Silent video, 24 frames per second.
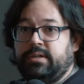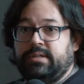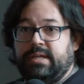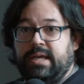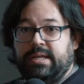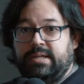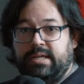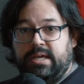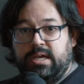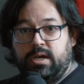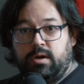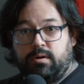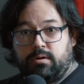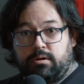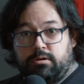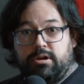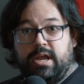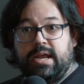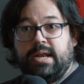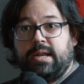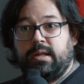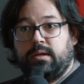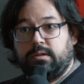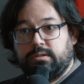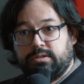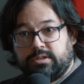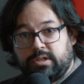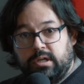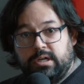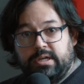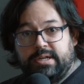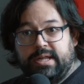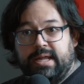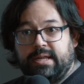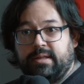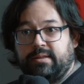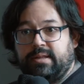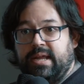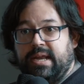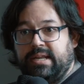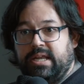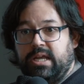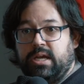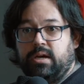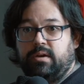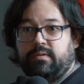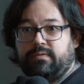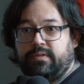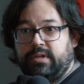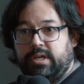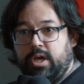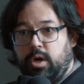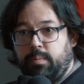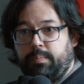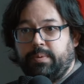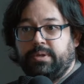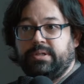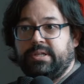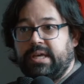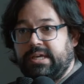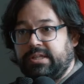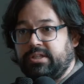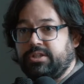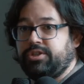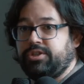the idea of consolidated the idea of the Open Data